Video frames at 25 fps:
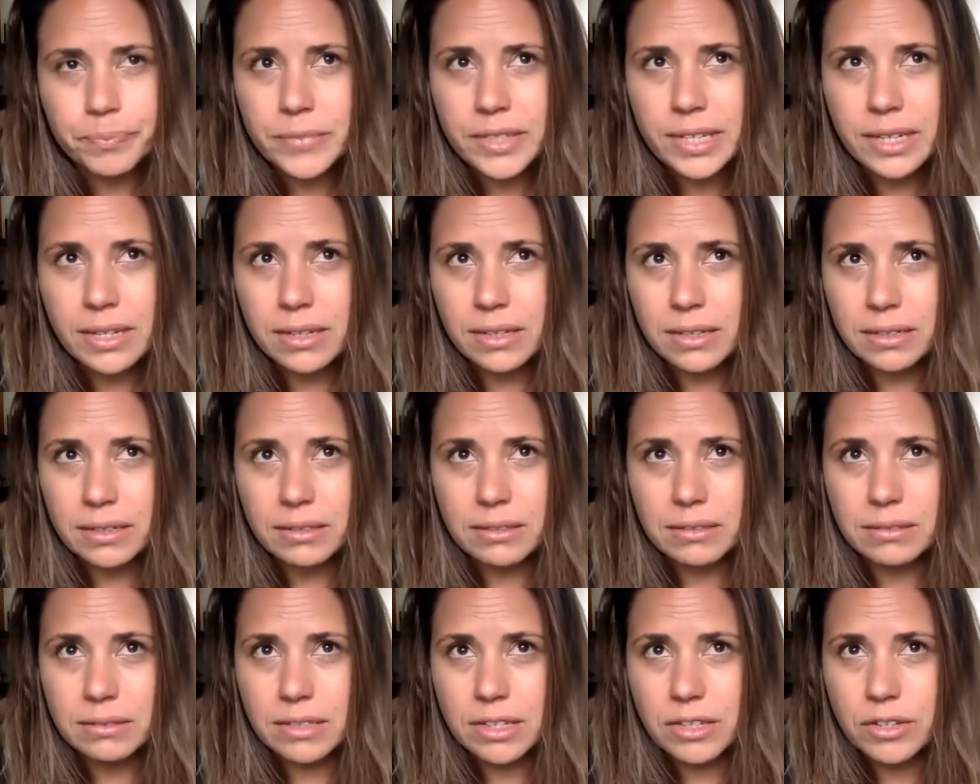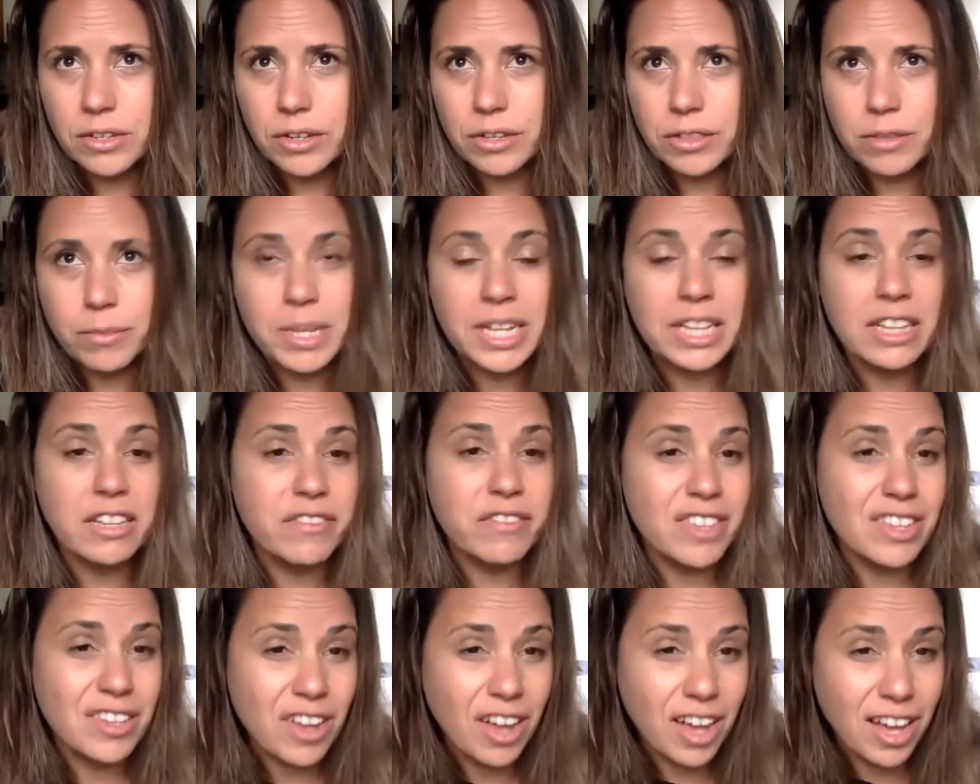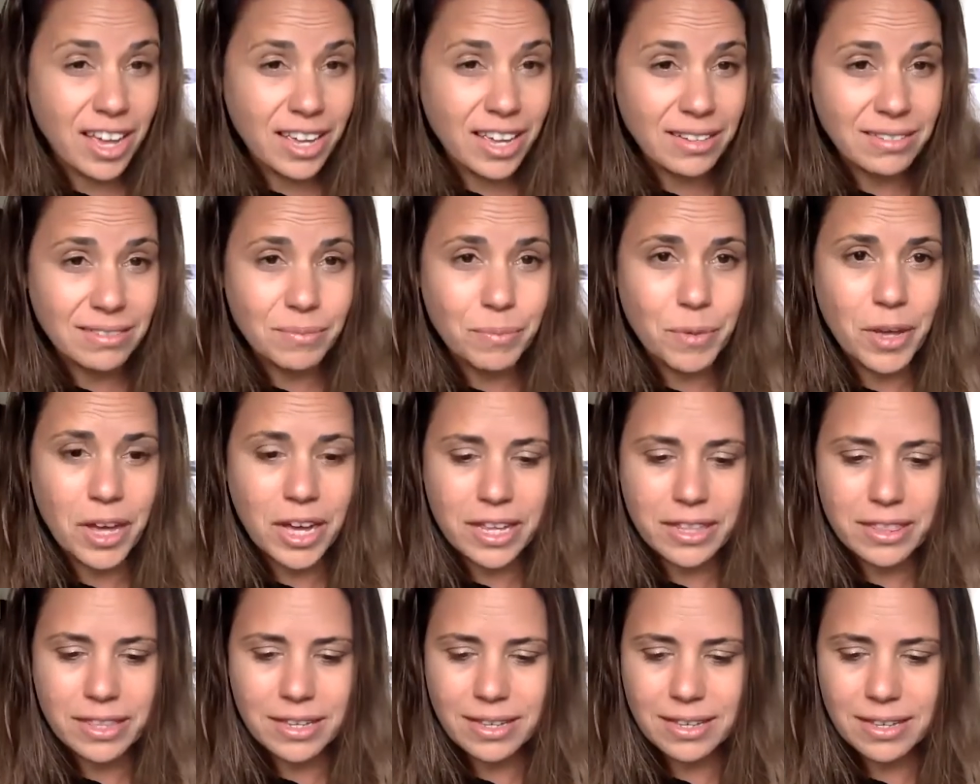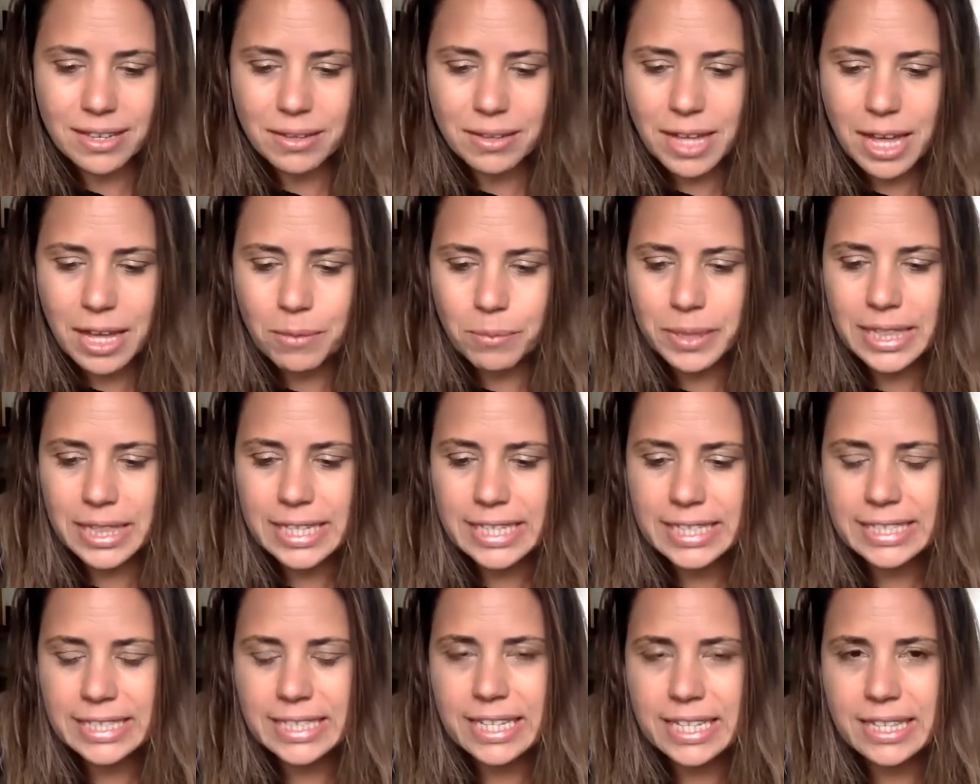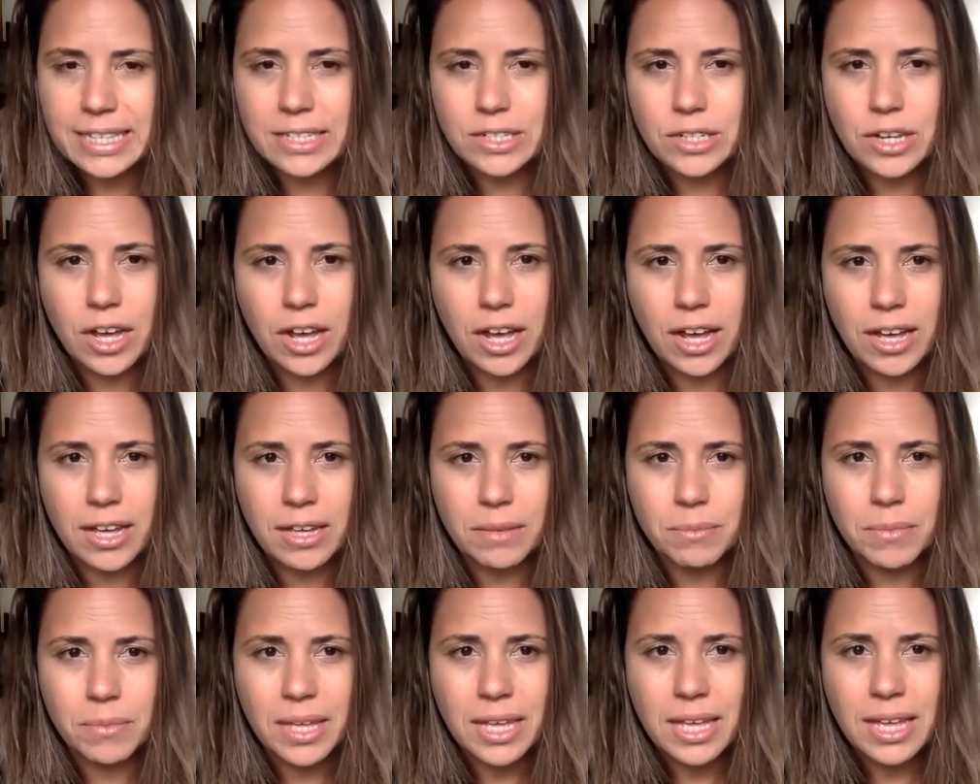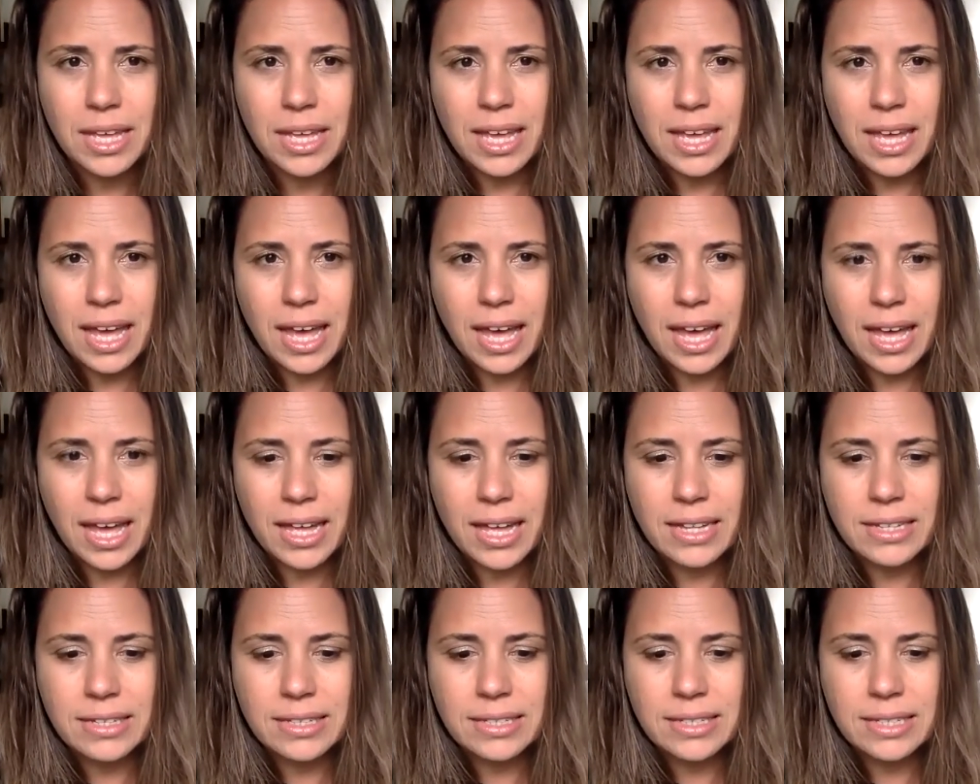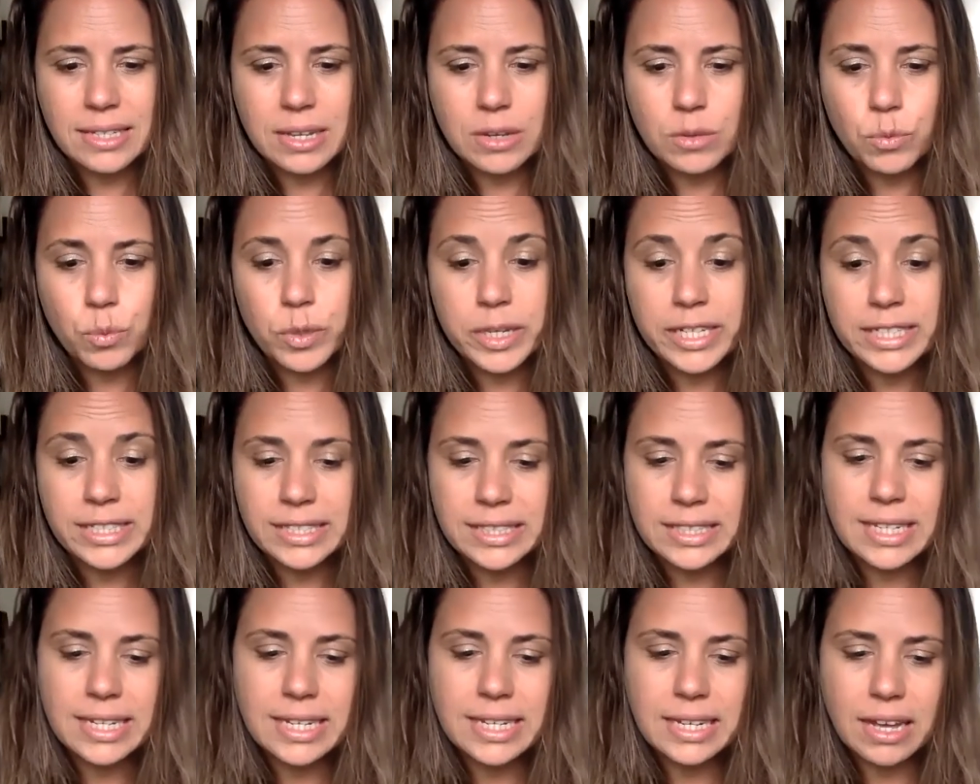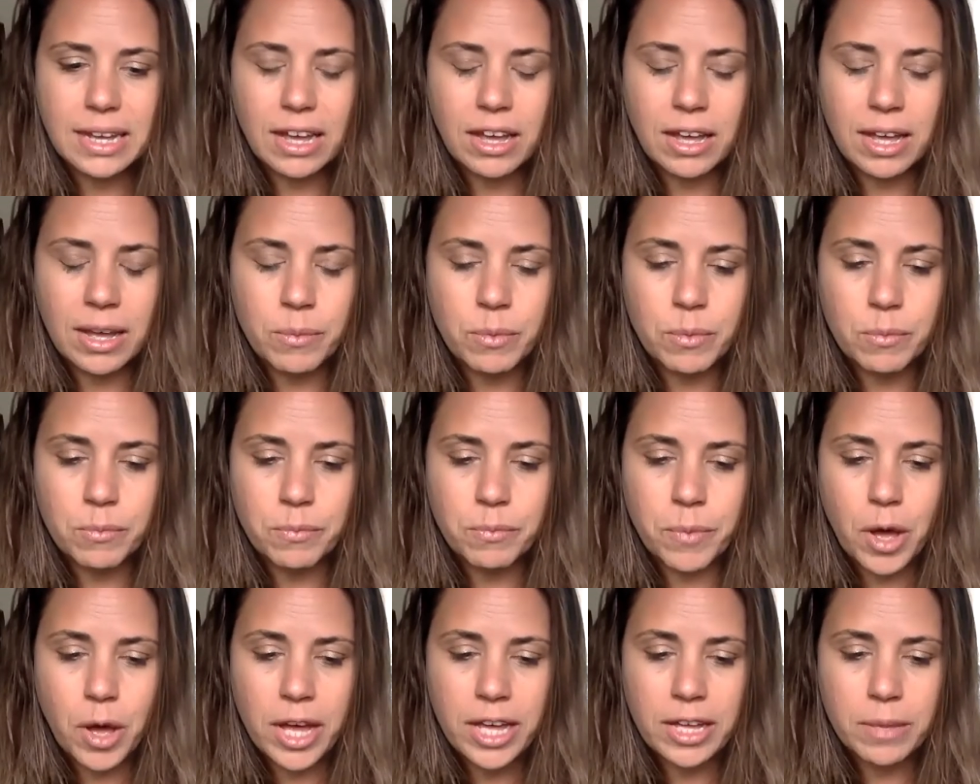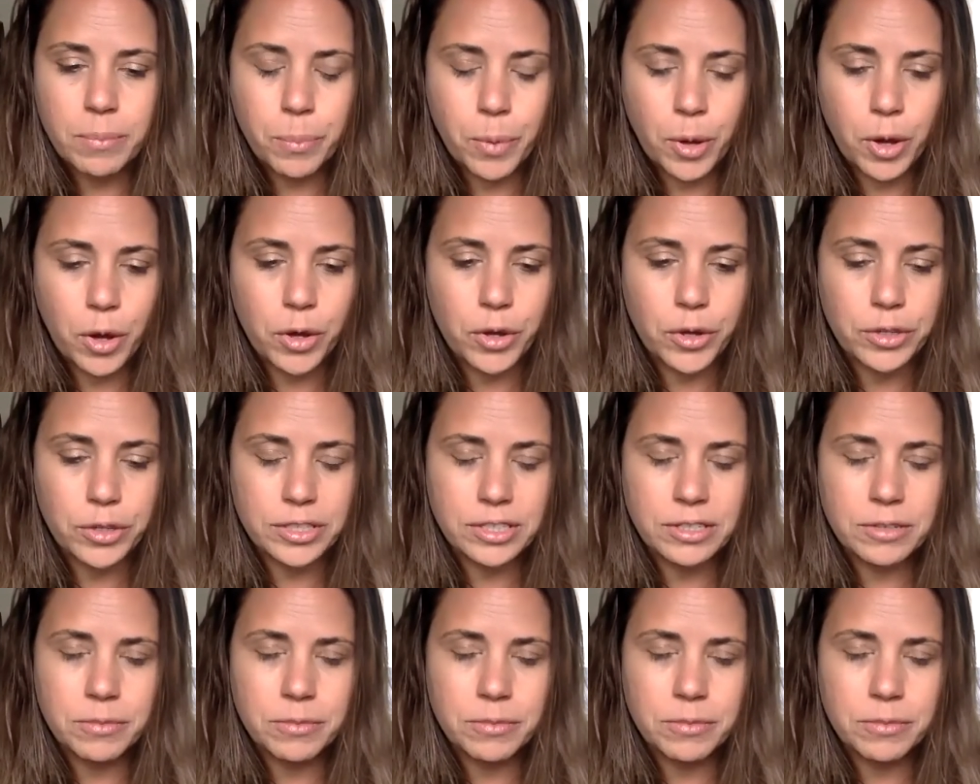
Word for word: uh, you know, in the middle of the night by the um, police at the time and whisked um, by a boat.